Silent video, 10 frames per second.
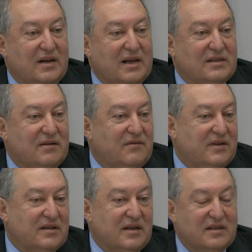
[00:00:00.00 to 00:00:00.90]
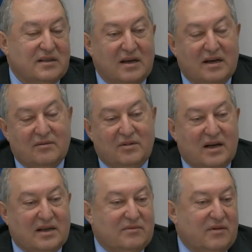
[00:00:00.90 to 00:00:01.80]
laser physics,
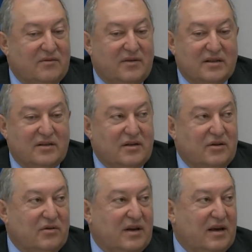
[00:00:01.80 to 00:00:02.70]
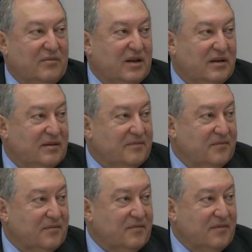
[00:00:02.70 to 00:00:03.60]
plasma physics, you name
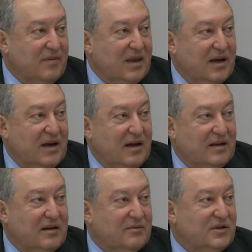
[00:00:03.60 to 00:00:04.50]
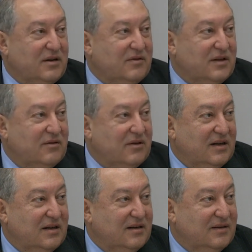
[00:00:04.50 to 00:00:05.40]
it. Had an observatory,
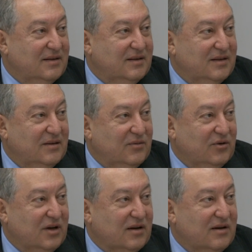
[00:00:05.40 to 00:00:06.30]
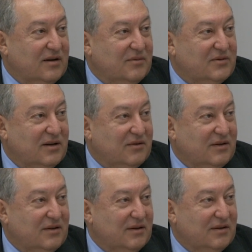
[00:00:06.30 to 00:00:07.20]
Byurakan
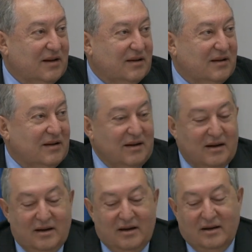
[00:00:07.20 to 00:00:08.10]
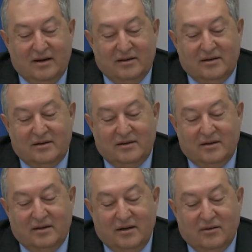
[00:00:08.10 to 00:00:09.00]
Observatory that
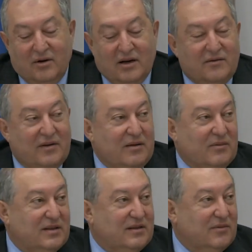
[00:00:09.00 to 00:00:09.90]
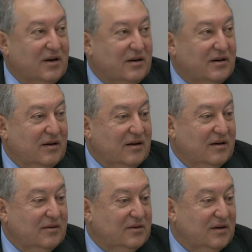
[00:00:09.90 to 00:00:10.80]
is quite famous among
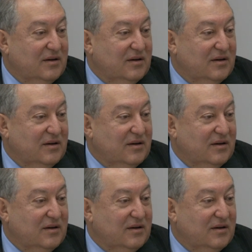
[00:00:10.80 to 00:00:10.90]
uh,